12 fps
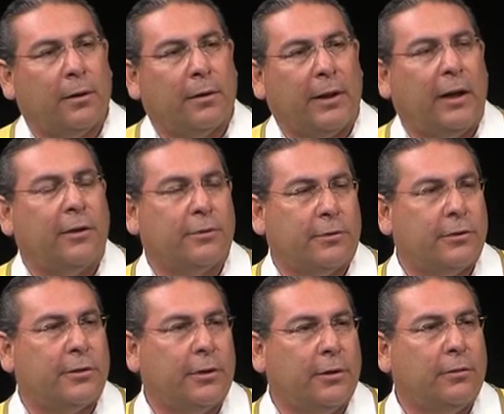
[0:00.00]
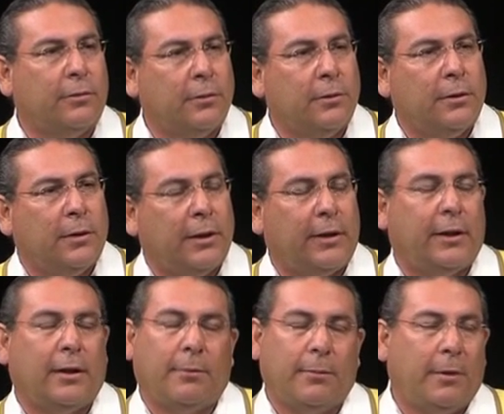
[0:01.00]
a thousand or so.
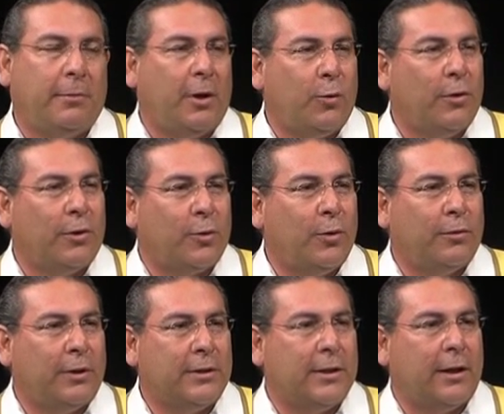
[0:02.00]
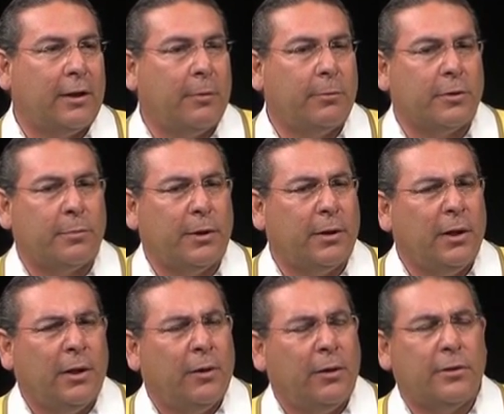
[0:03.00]
Again, I'm, I'm not one to quote the exact numbers, but yeah.
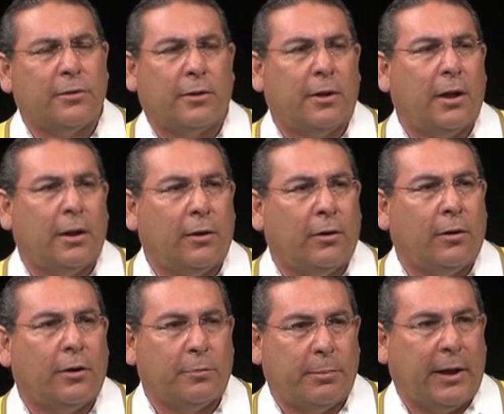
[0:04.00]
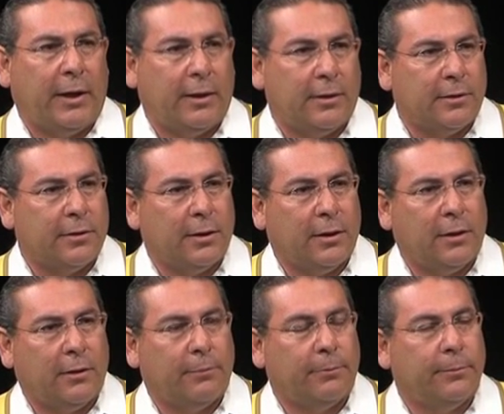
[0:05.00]
These are not large bands, right,
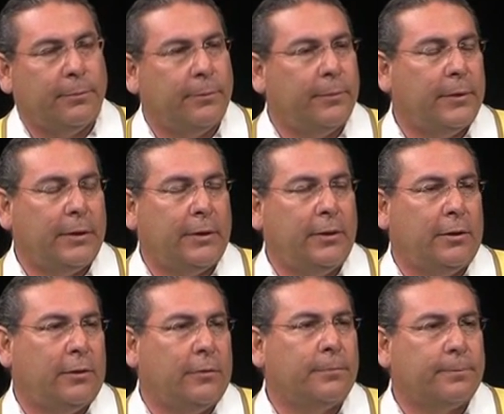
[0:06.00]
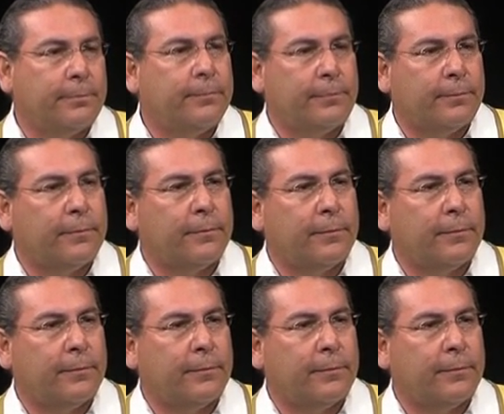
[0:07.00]
um, right. you know. Now